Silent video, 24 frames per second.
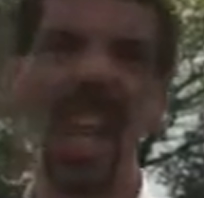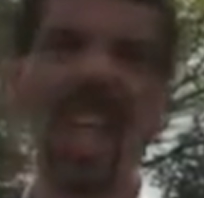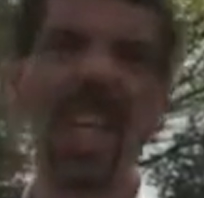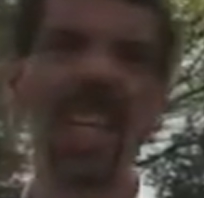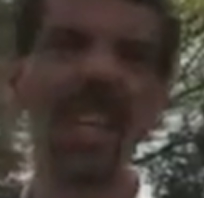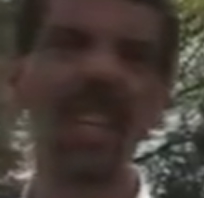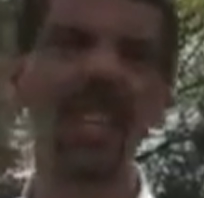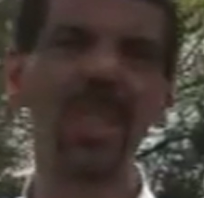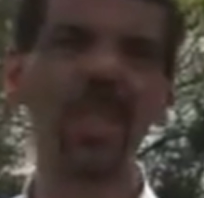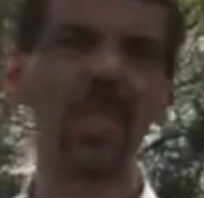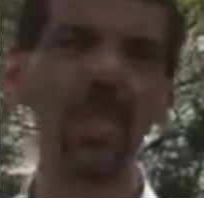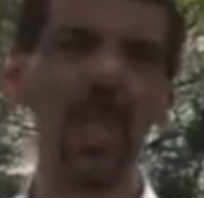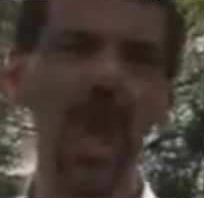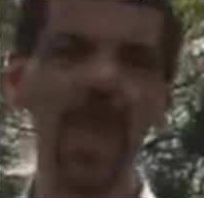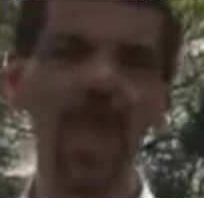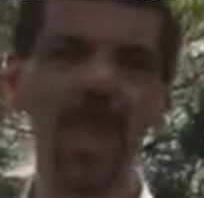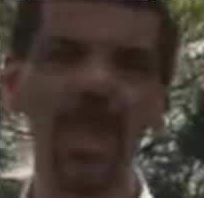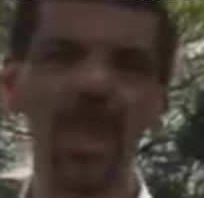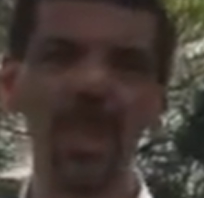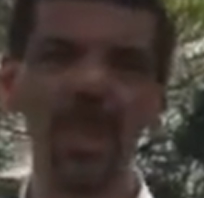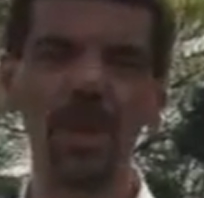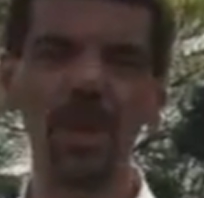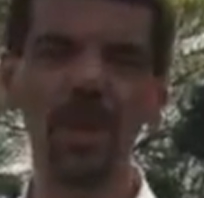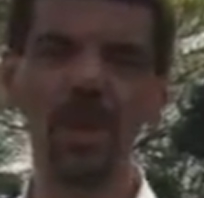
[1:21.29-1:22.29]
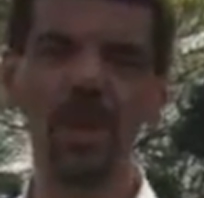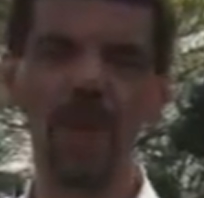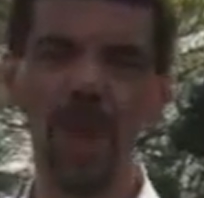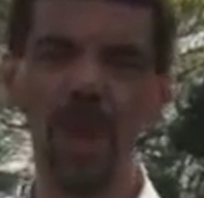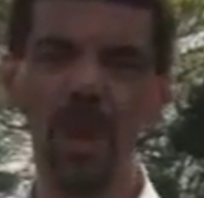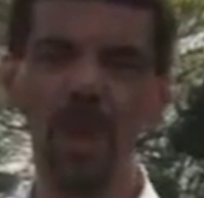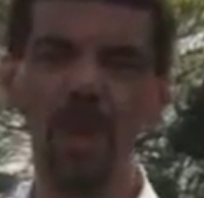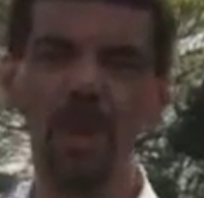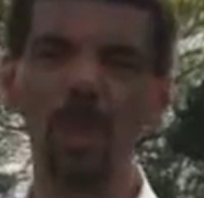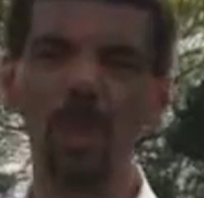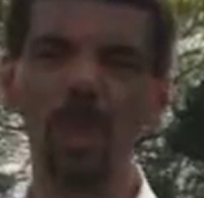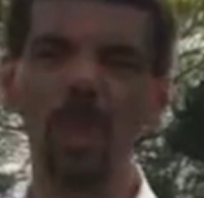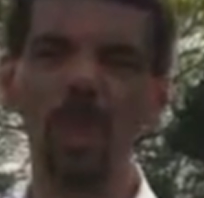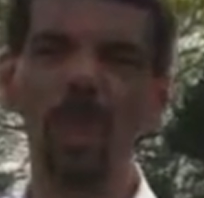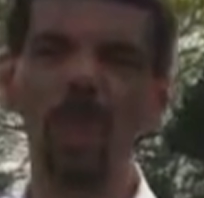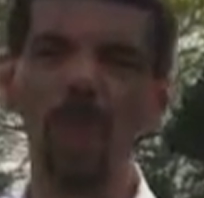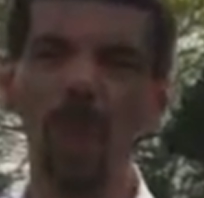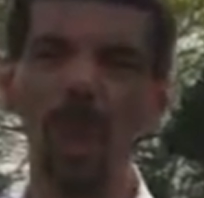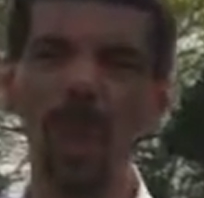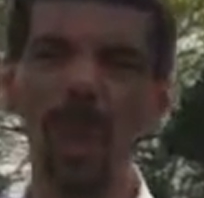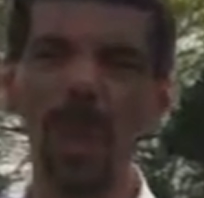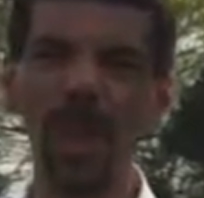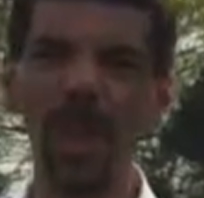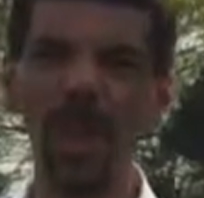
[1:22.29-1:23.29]
It makes you feel
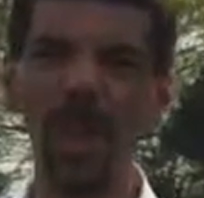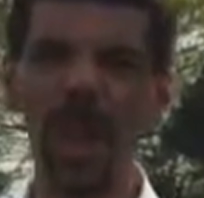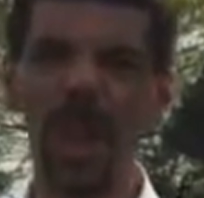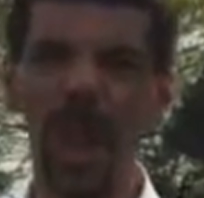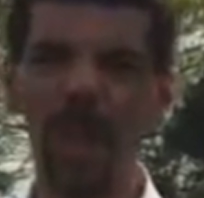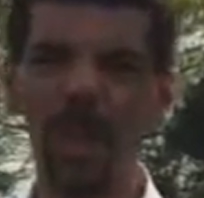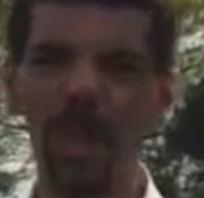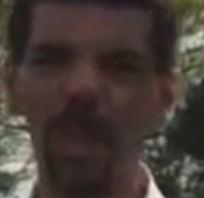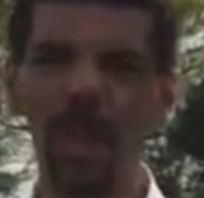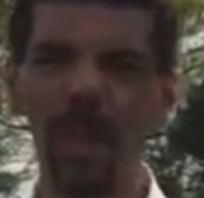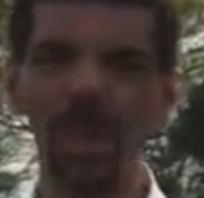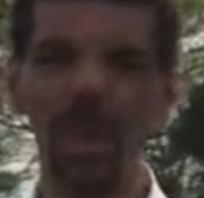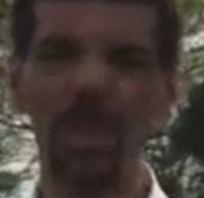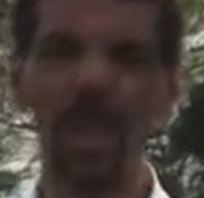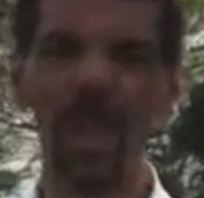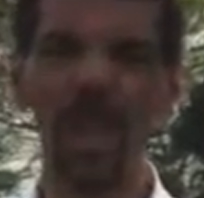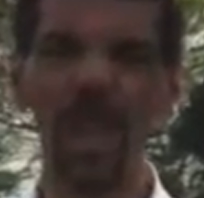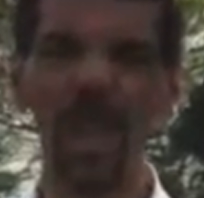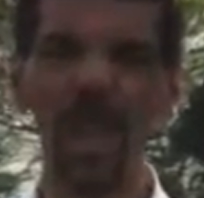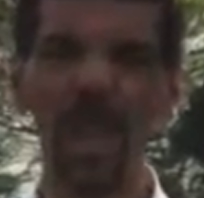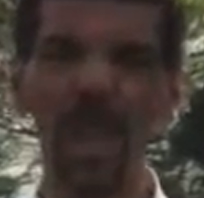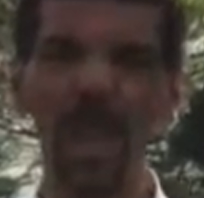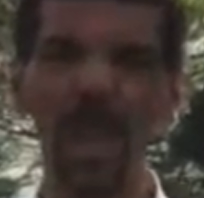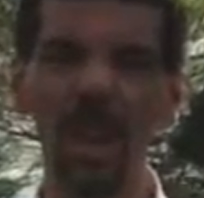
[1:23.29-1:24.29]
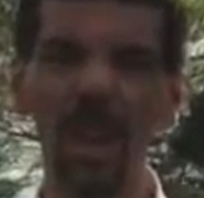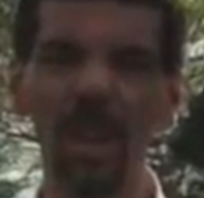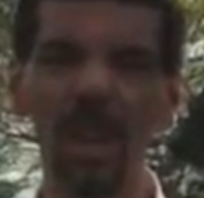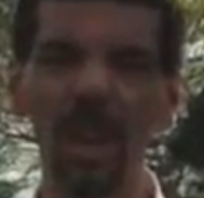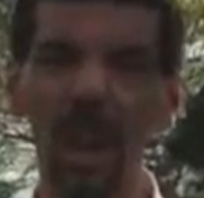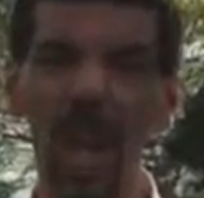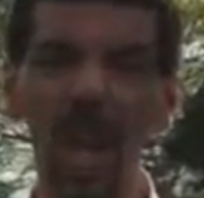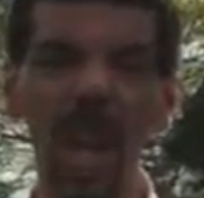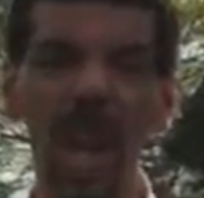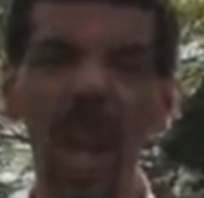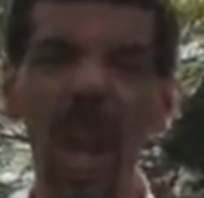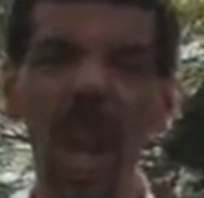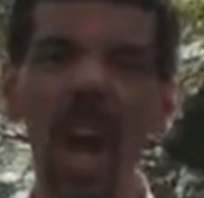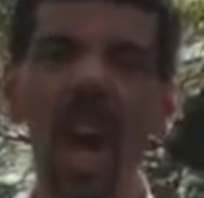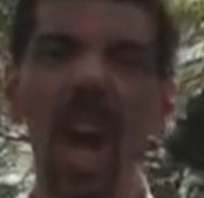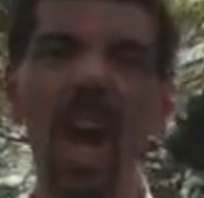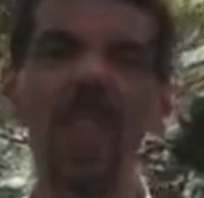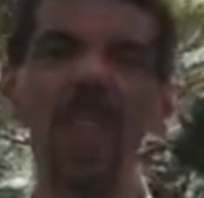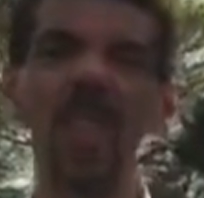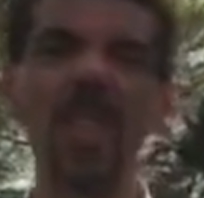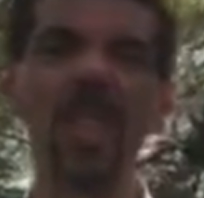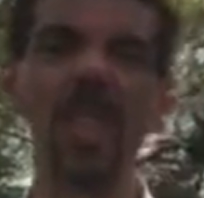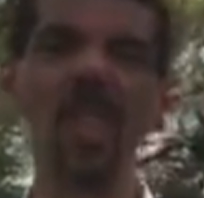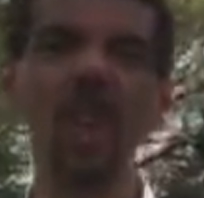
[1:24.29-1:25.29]
full at the times when you're feeling hungry,
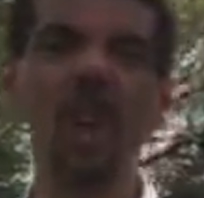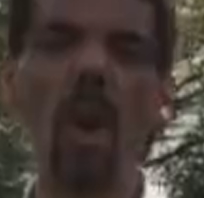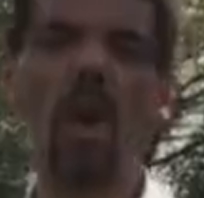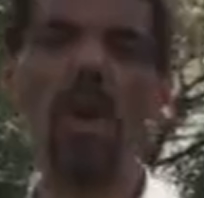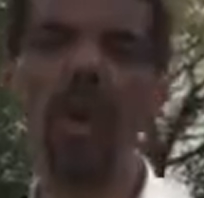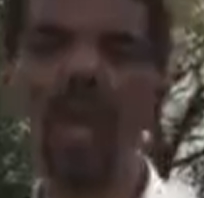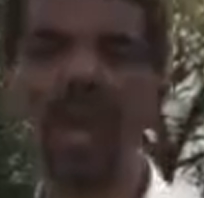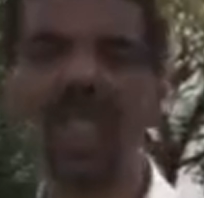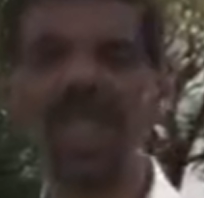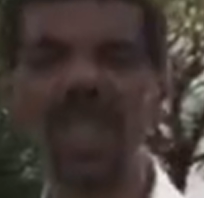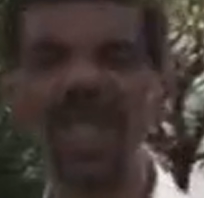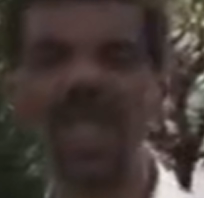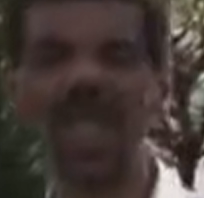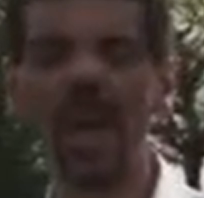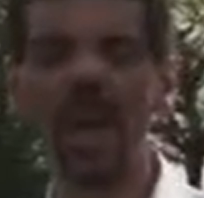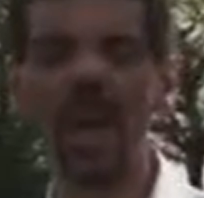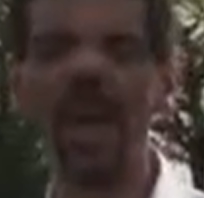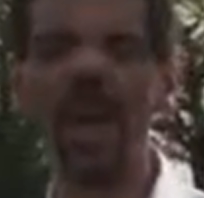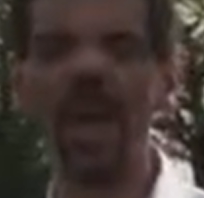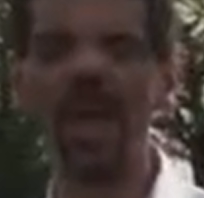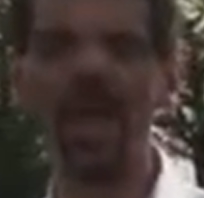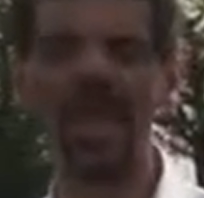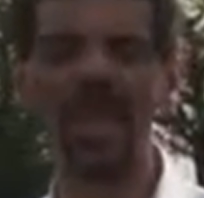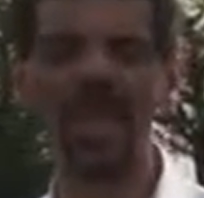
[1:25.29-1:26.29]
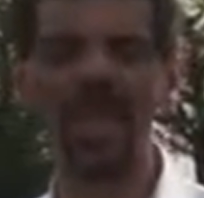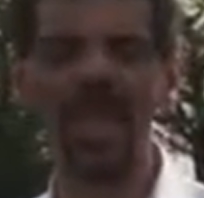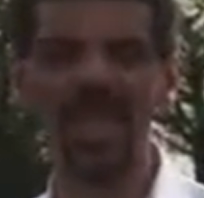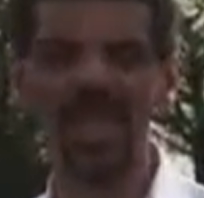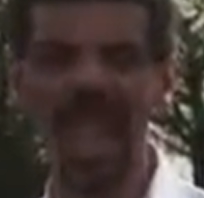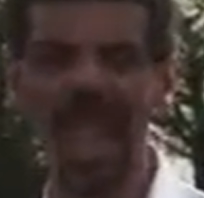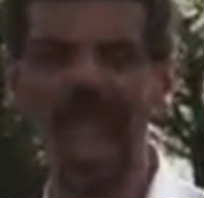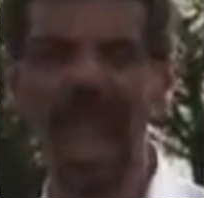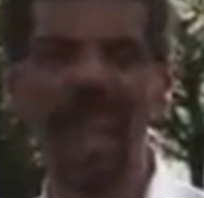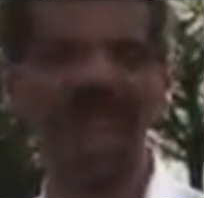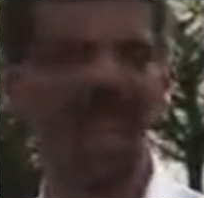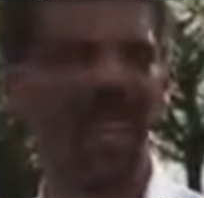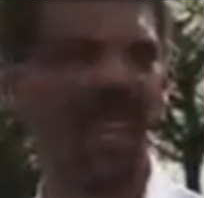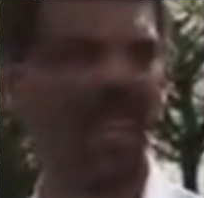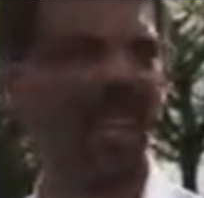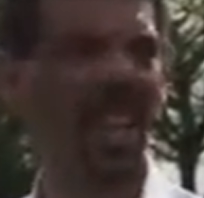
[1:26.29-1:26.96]
and it's not necessary then to snack.